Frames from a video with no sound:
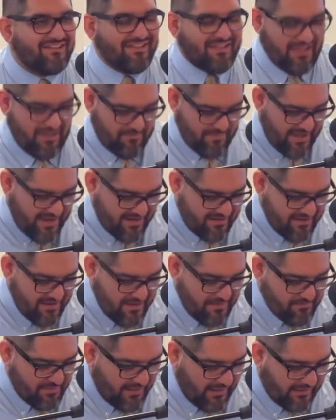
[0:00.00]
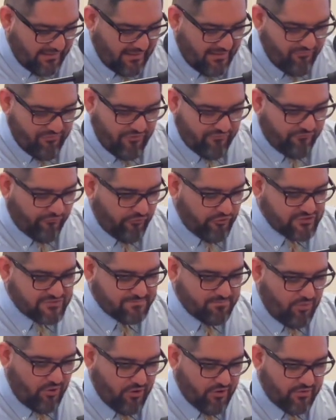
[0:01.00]
Amen? But I love the
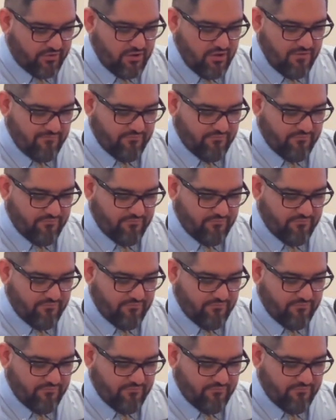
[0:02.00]
first part.